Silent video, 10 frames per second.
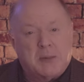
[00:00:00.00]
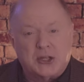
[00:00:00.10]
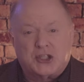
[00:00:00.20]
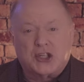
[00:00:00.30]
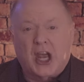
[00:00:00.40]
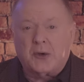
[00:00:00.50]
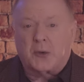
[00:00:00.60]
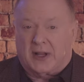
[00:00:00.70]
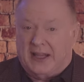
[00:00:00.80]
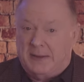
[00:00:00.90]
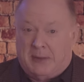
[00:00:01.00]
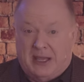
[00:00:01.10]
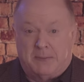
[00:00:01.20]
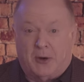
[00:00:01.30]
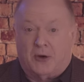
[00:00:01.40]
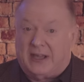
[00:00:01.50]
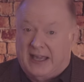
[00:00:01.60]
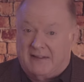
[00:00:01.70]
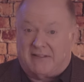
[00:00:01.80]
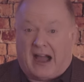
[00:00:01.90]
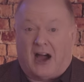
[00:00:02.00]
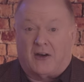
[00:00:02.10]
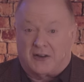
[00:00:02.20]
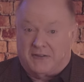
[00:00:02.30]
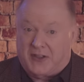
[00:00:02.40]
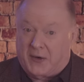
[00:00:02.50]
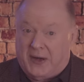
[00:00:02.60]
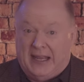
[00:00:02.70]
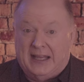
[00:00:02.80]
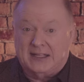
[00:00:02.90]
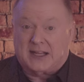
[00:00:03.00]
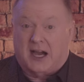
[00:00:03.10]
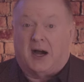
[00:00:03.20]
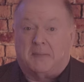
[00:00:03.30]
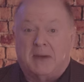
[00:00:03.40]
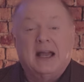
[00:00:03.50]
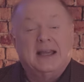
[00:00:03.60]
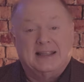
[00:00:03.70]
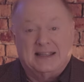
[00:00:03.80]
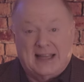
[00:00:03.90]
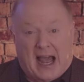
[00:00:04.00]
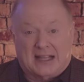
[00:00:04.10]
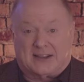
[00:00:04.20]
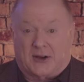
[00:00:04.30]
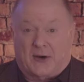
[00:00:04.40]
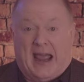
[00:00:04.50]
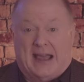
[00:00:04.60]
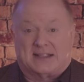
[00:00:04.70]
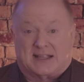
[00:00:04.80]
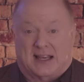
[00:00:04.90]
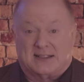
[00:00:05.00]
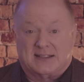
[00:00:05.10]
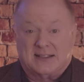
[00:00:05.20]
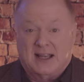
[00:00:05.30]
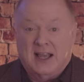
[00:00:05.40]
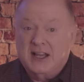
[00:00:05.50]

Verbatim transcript: but generally people give out of their income, not their assets.